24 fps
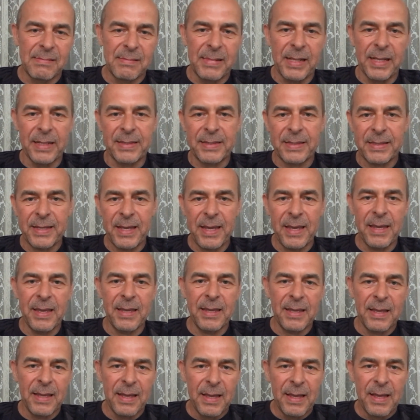let's say,
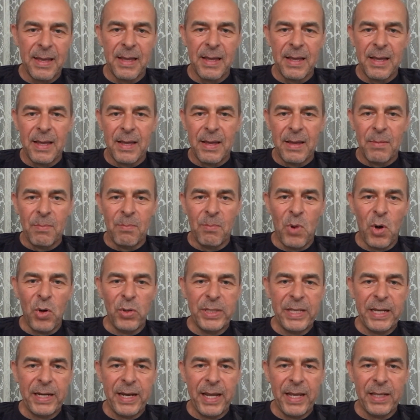
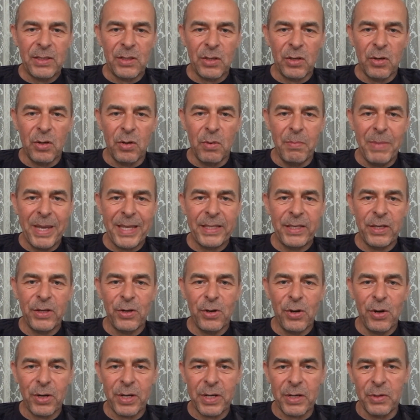moderate or
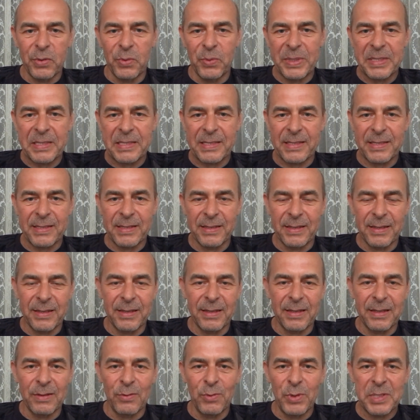mediocre
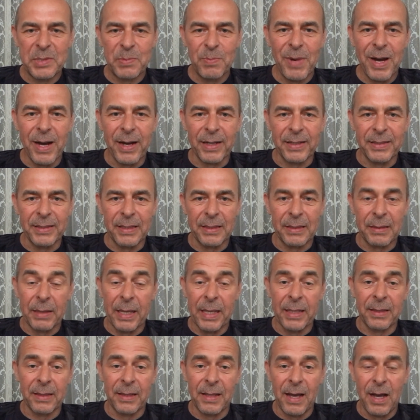with marketing.
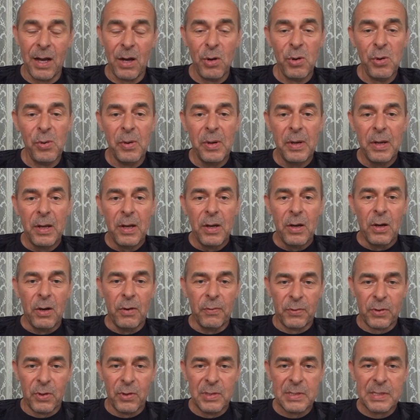And now,
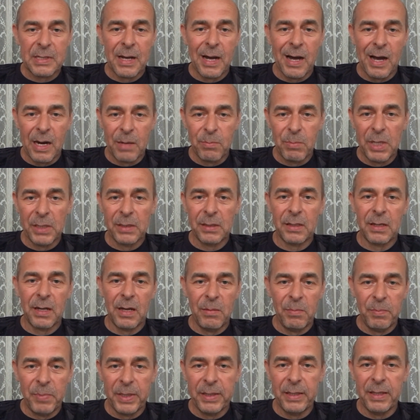of course, Harman
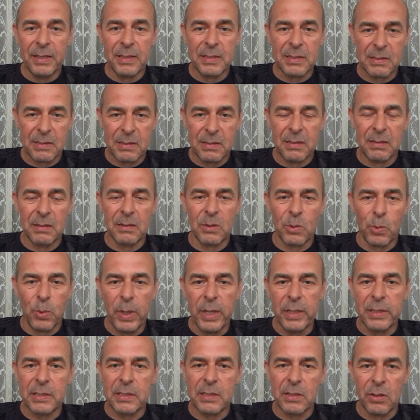company is
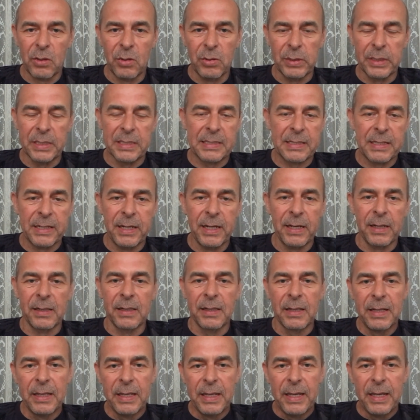quite strong. It's real